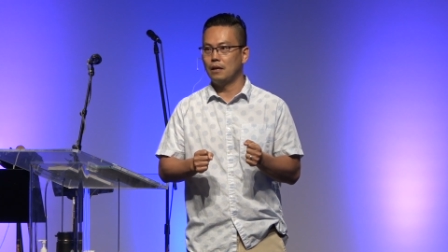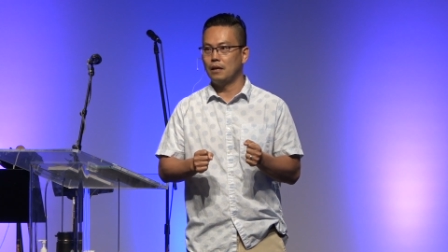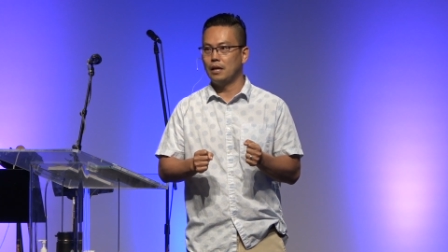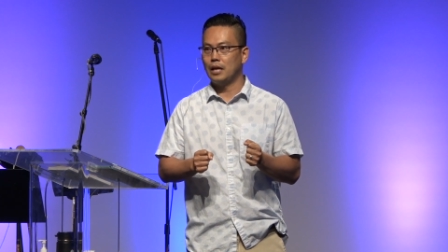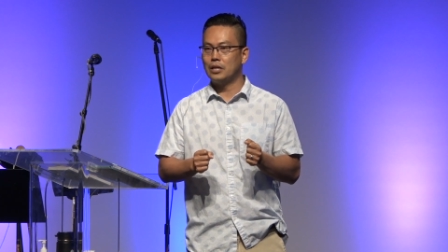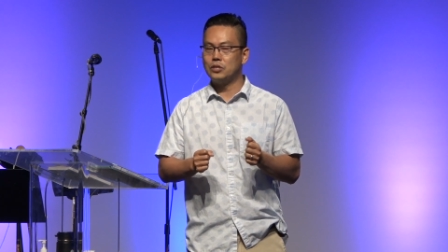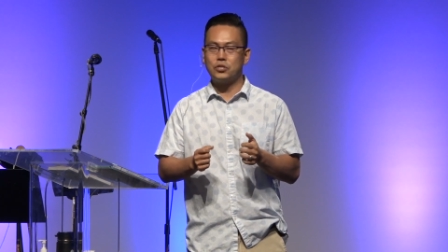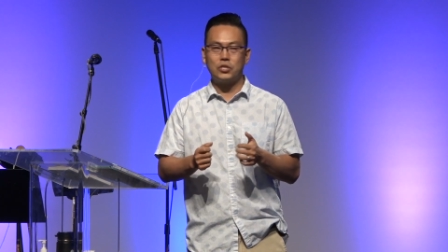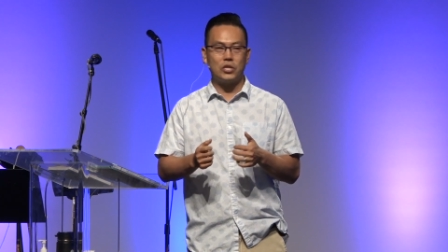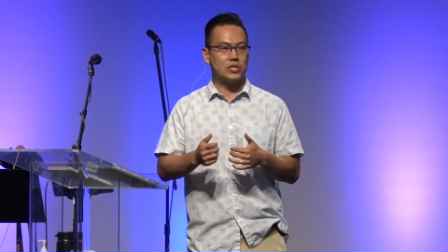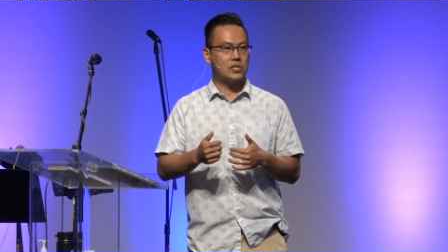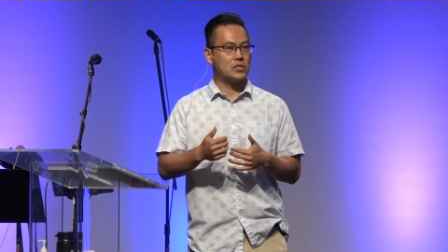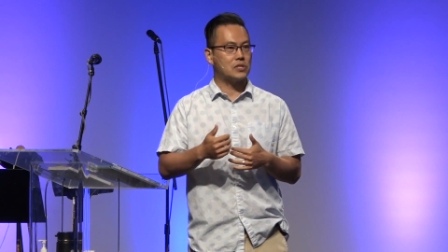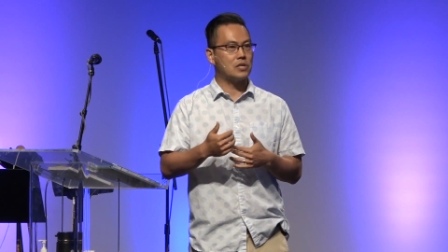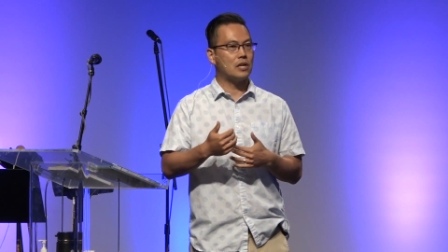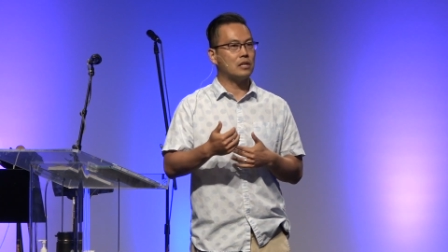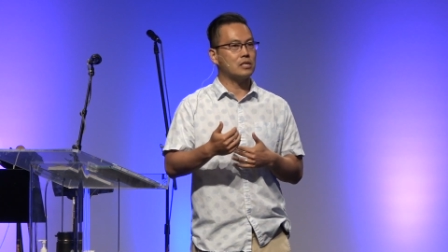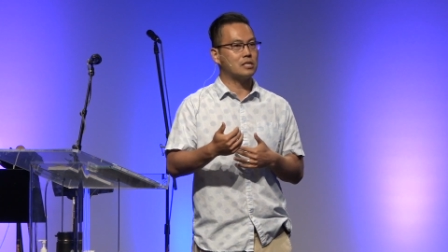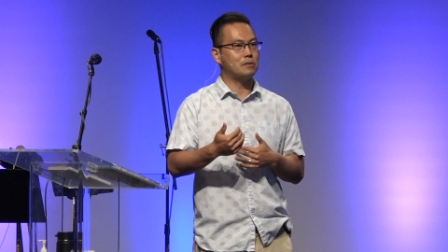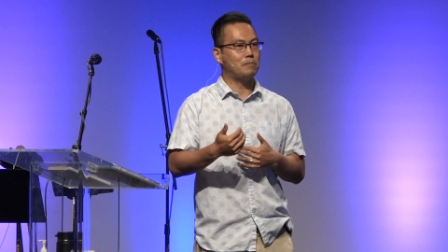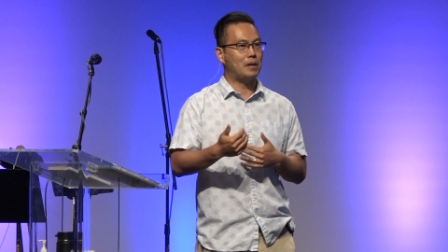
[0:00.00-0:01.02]
And Jesus
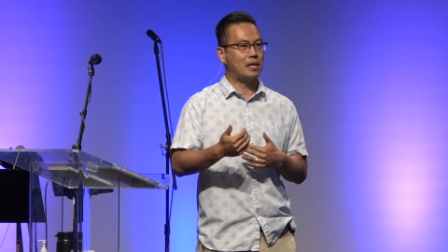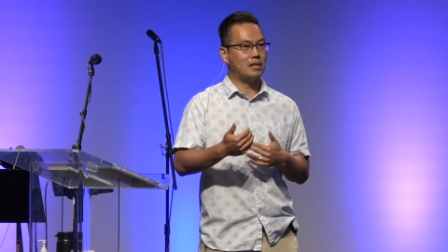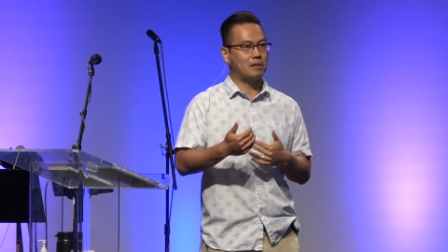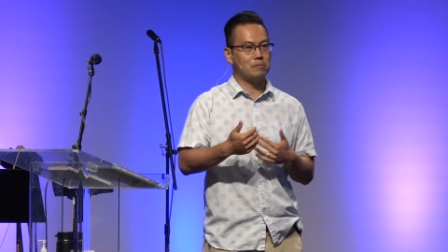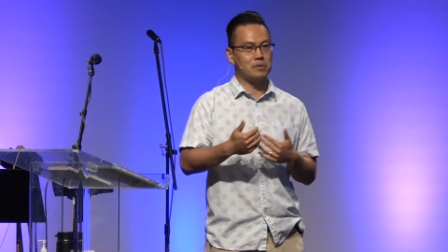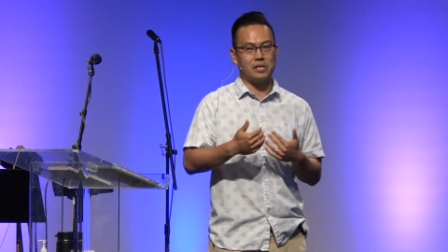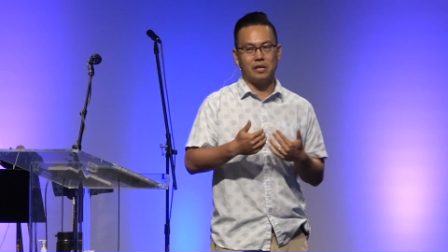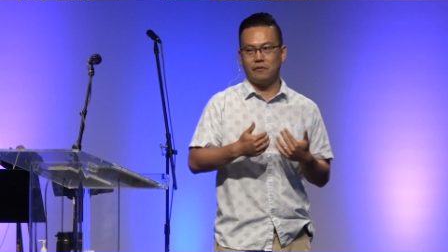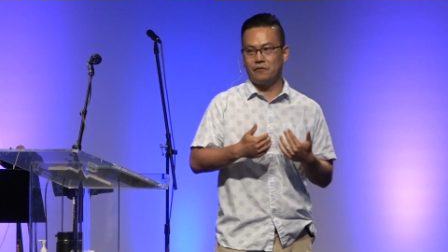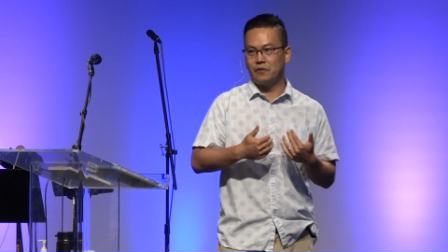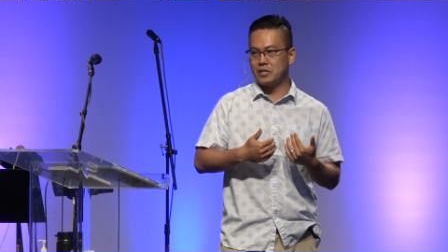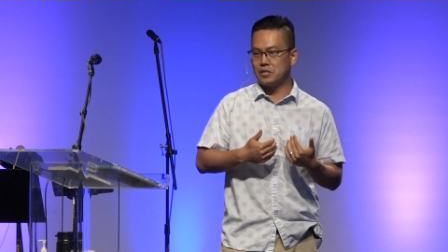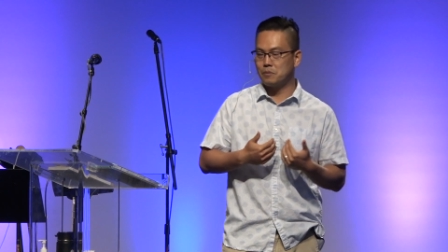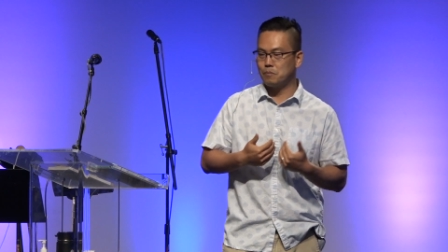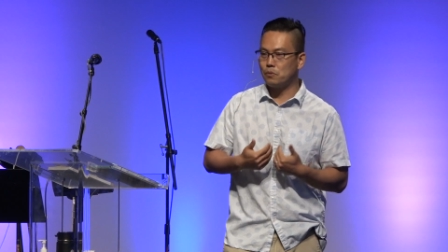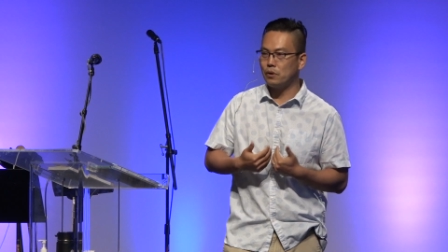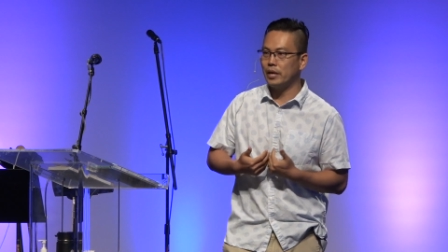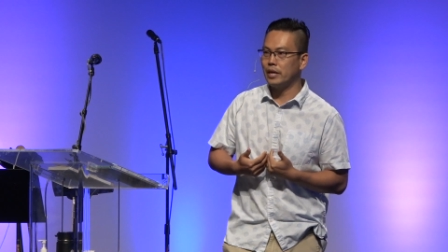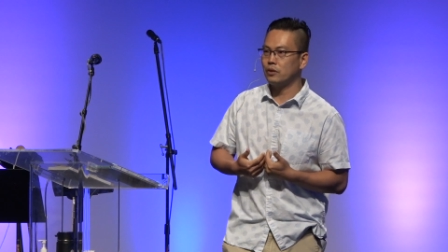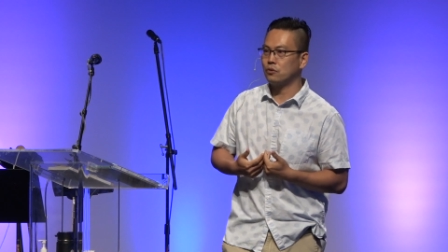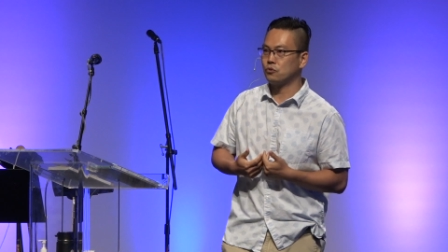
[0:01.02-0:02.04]
talks about Himself as a
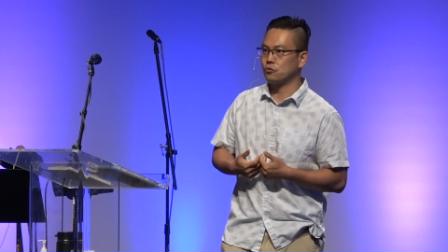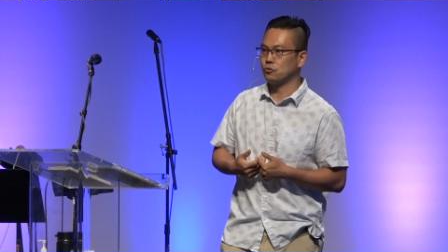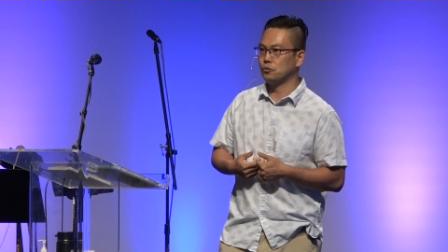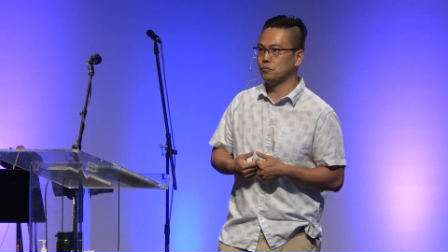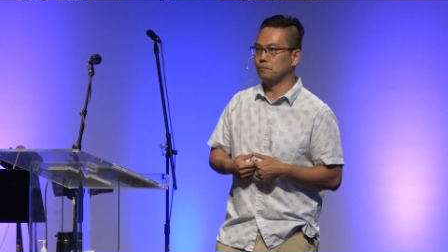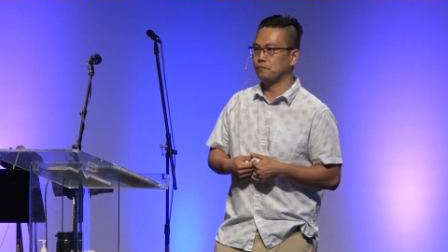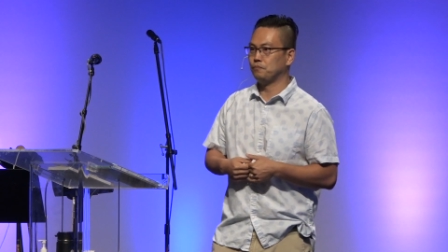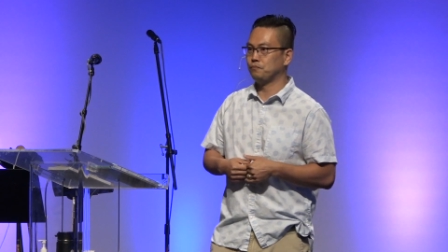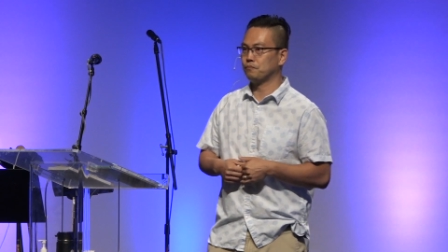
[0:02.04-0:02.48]
bridegroom.